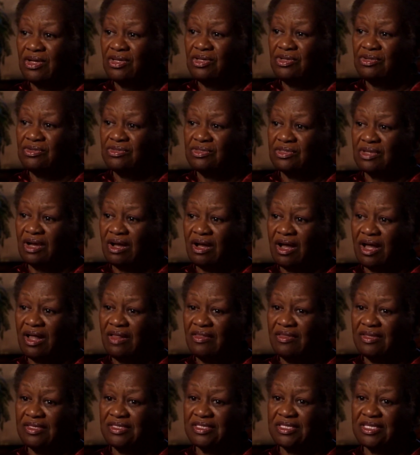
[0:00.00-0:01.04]
use
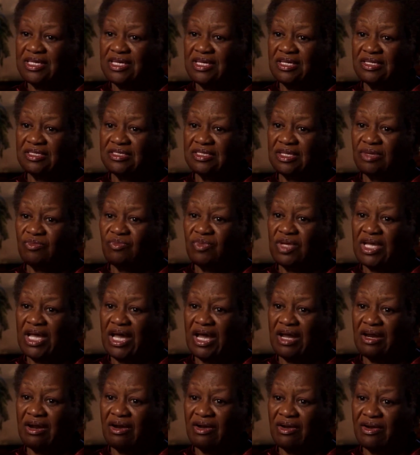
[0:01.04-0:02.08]
all the skills that we
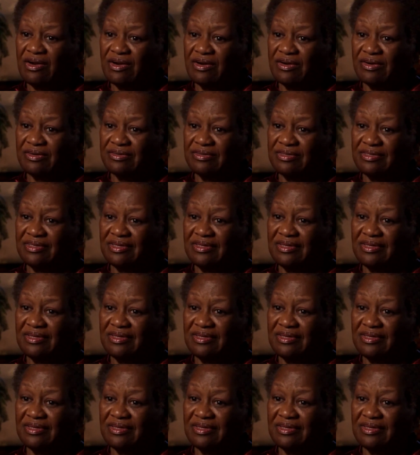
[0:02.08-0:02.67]
had learned